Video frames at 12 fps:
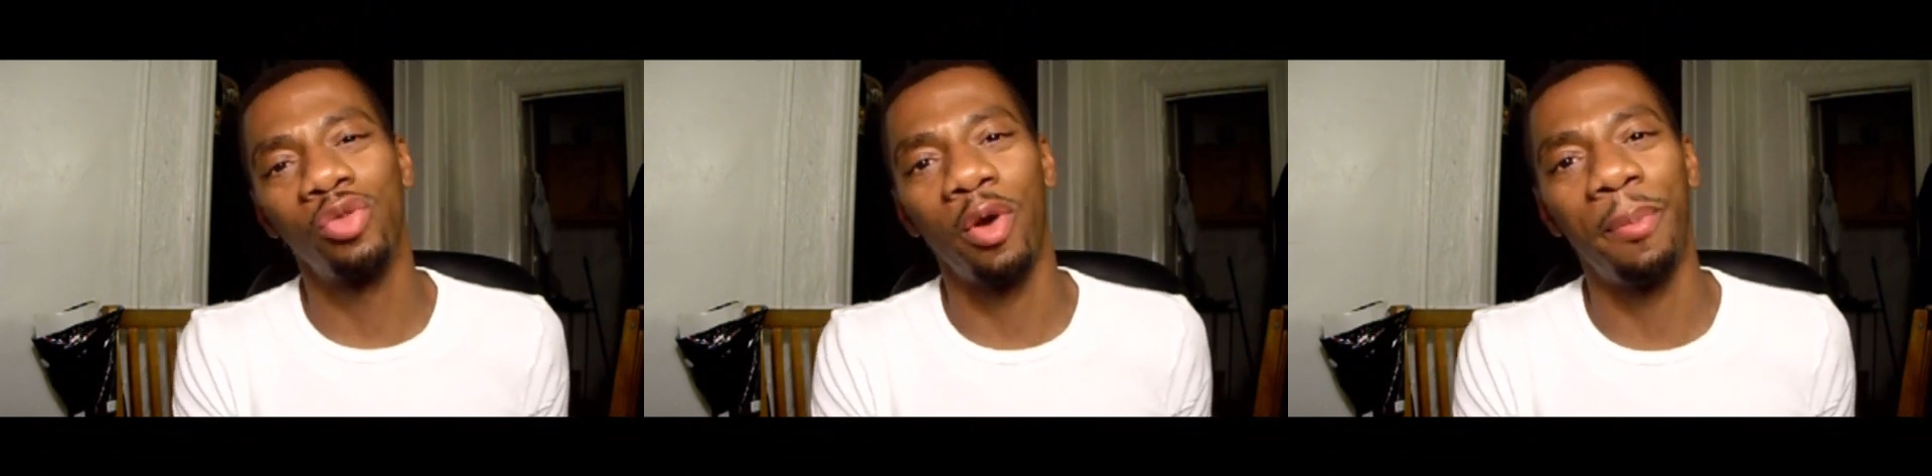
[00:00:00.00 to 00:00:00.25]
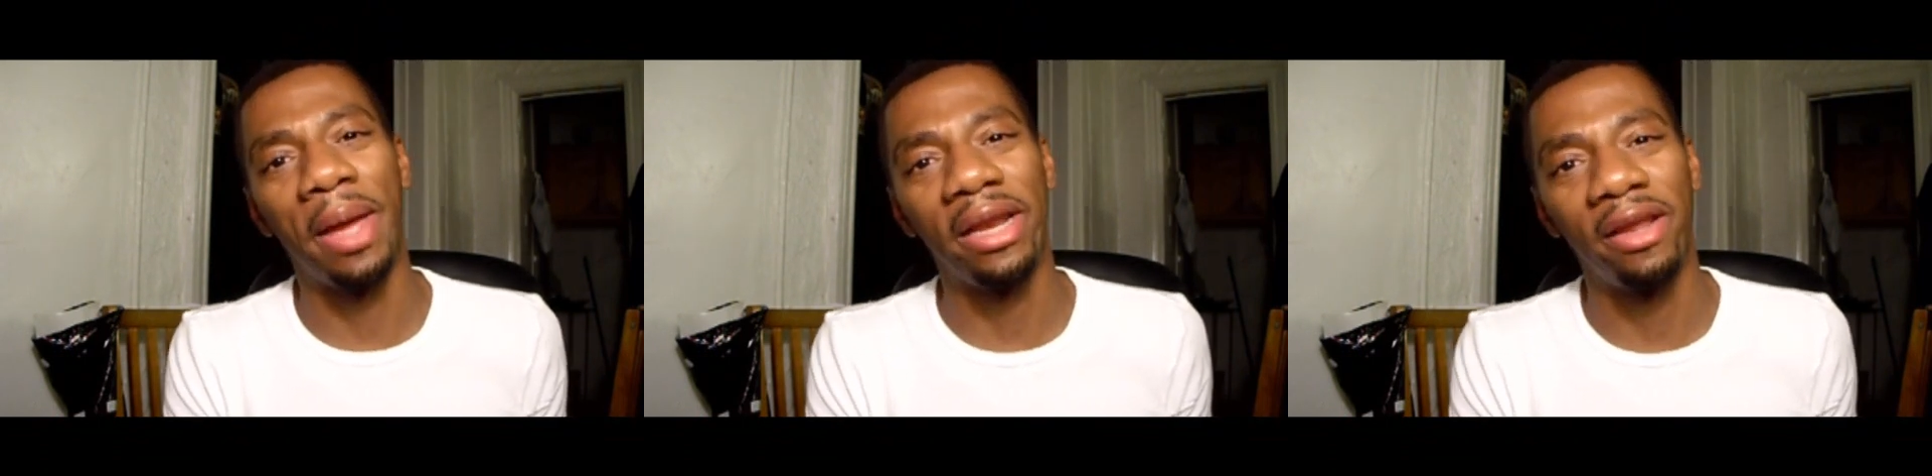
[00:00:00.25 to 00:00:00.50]

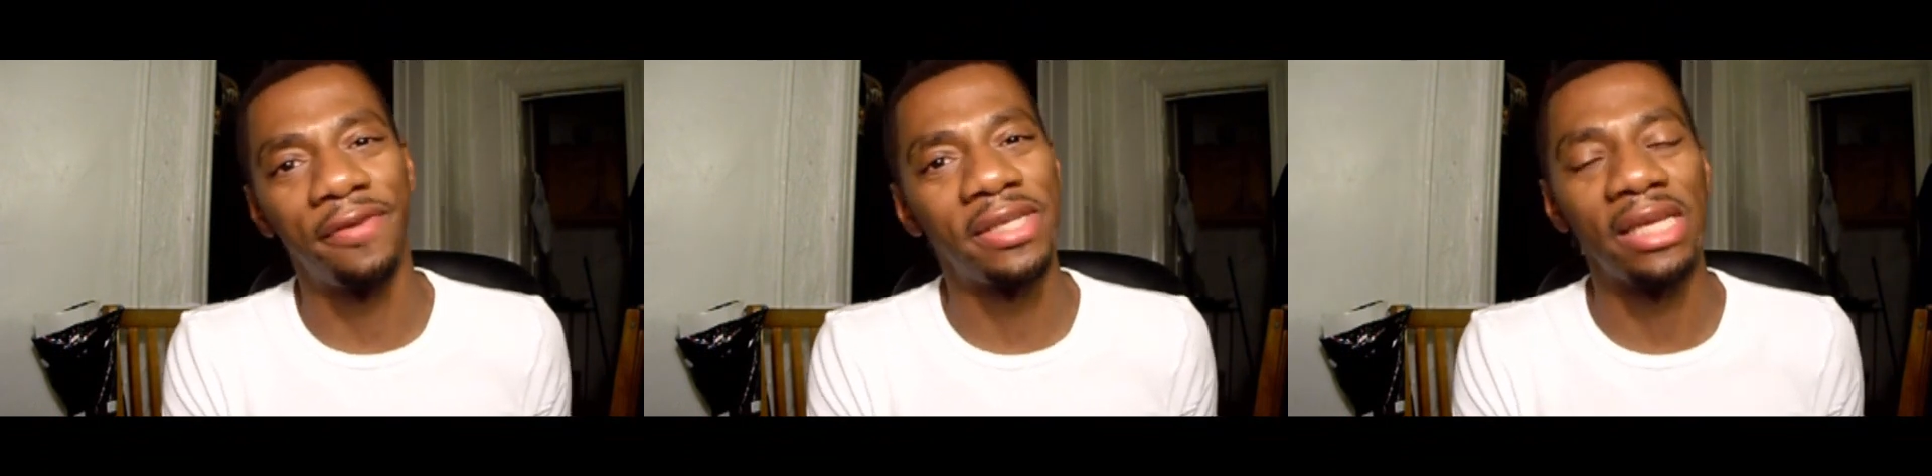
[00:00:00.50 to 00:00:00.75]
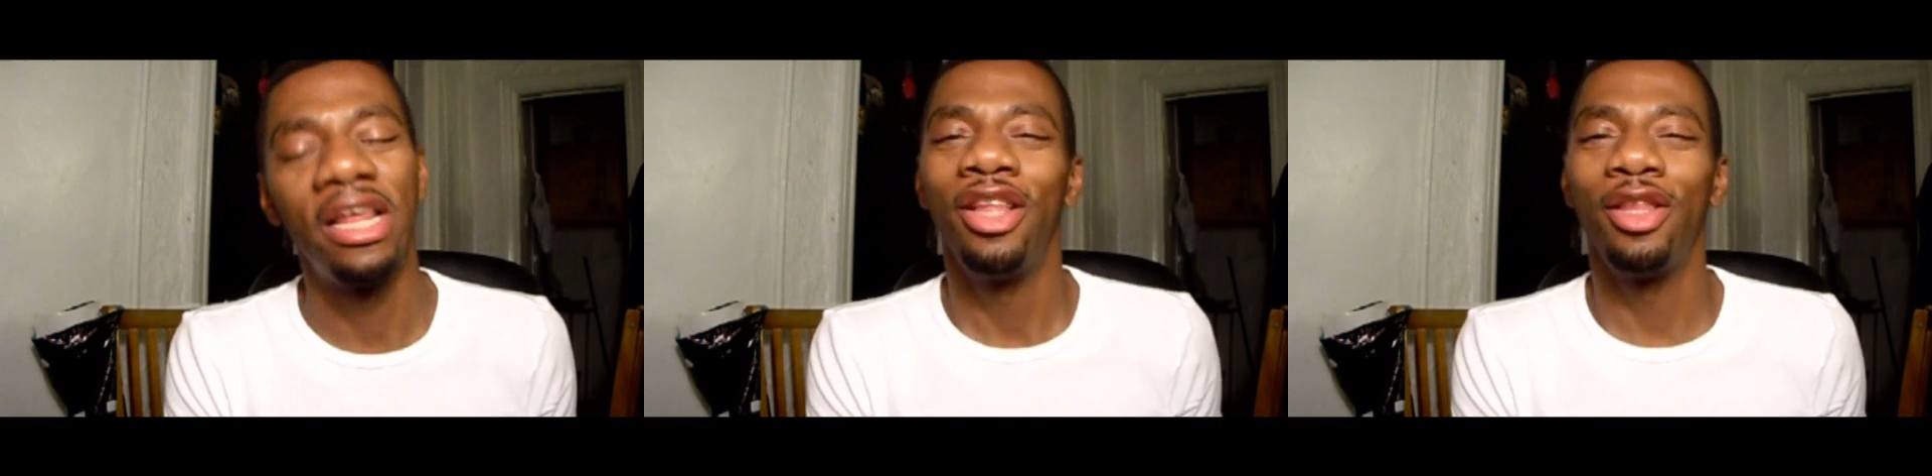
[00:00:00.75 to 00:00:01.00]
The
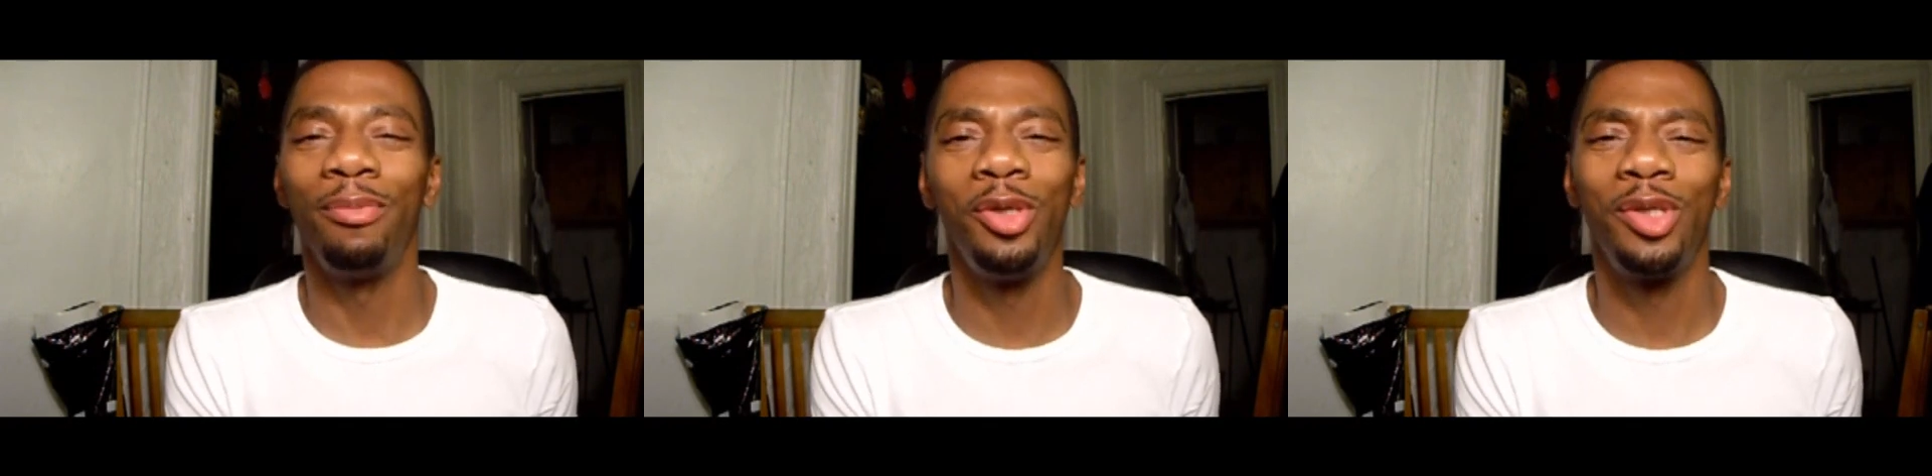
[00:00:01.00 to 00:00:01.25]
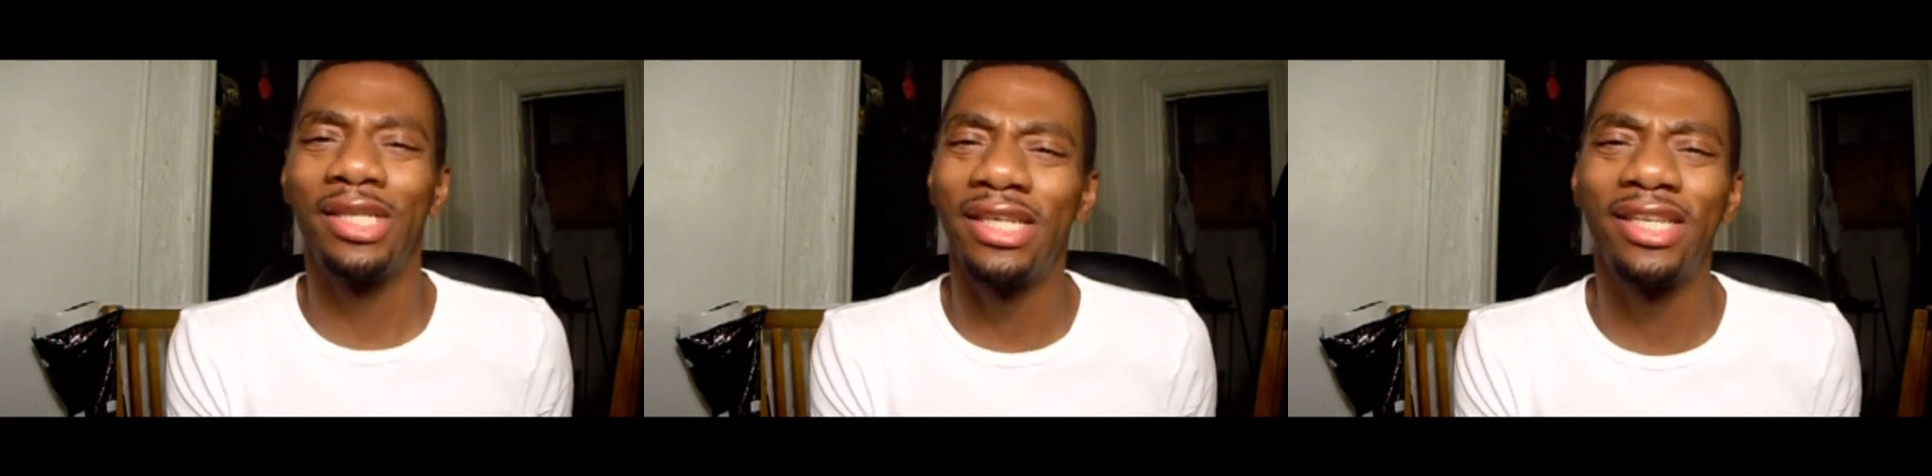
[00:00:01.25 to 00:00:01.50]
dancers were
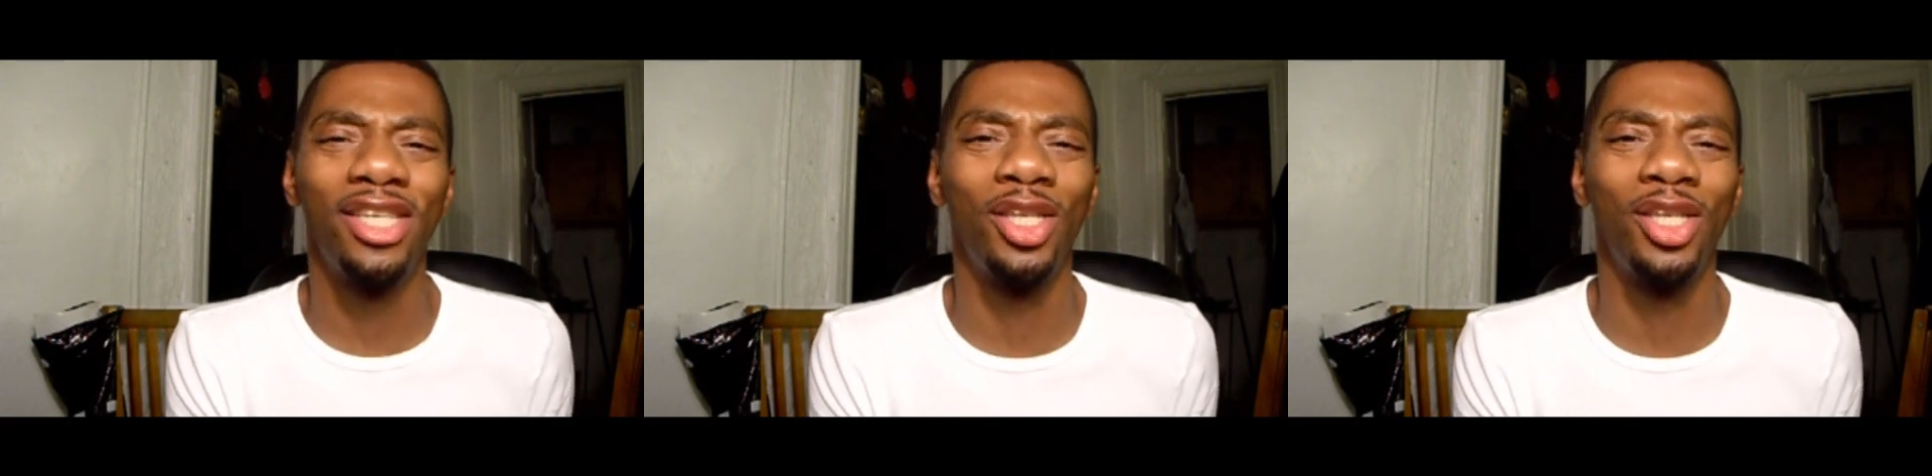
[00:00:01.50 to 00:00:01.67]
magnificent.